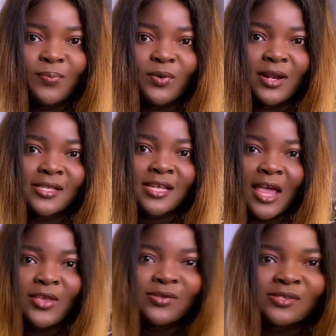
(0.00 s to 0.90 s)
Product
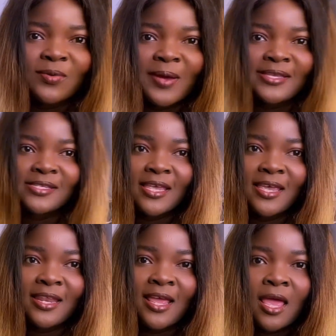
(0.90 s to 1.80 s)
I use on my
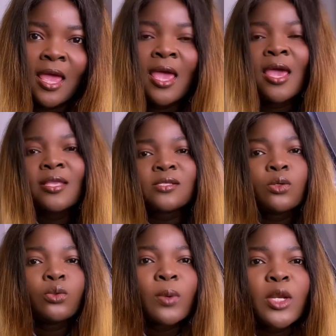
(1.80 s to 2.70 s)
skin. It's
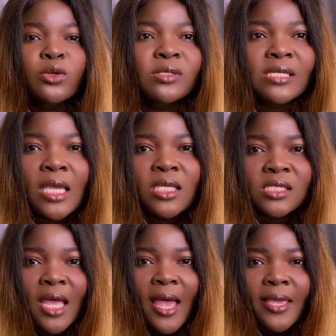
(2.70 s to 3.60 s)
good when you see
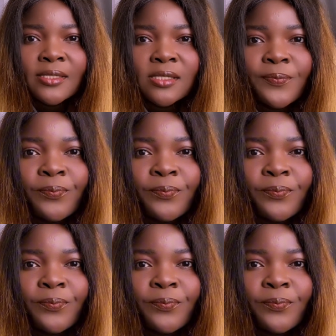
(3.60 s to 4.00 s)
it, guys.